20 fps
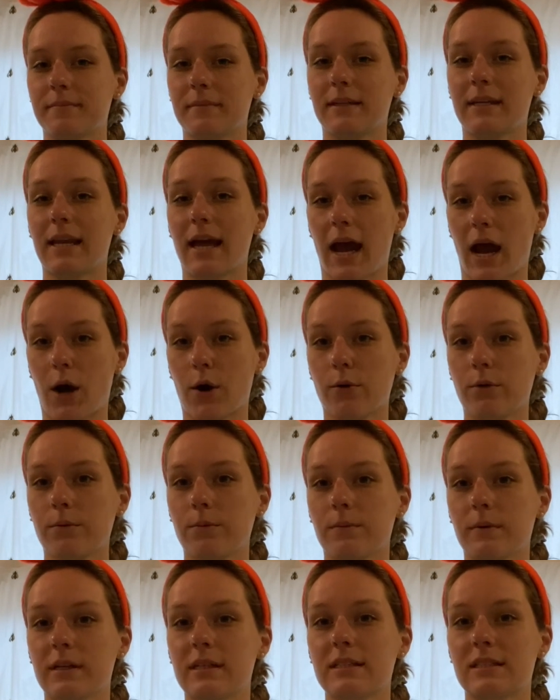now
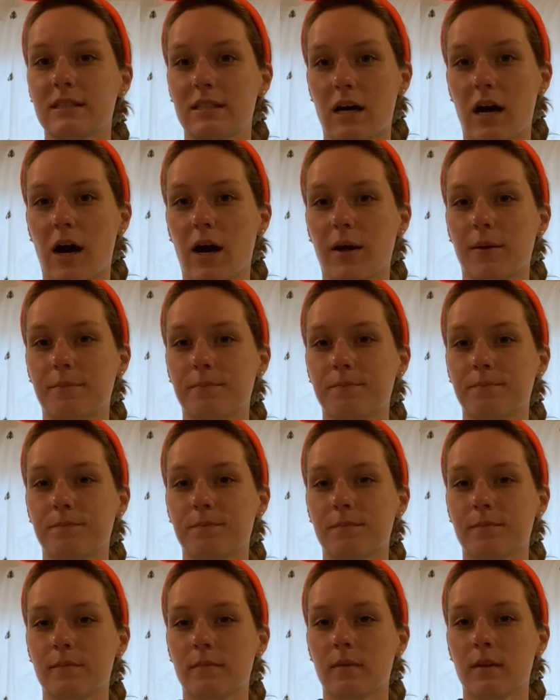it's time
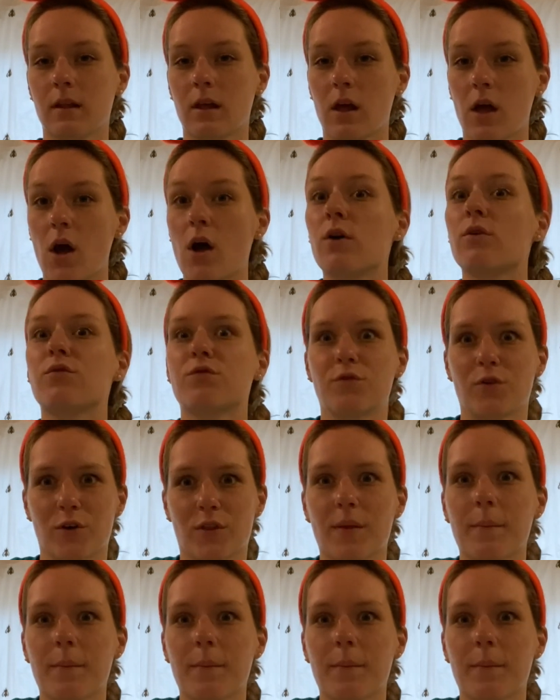for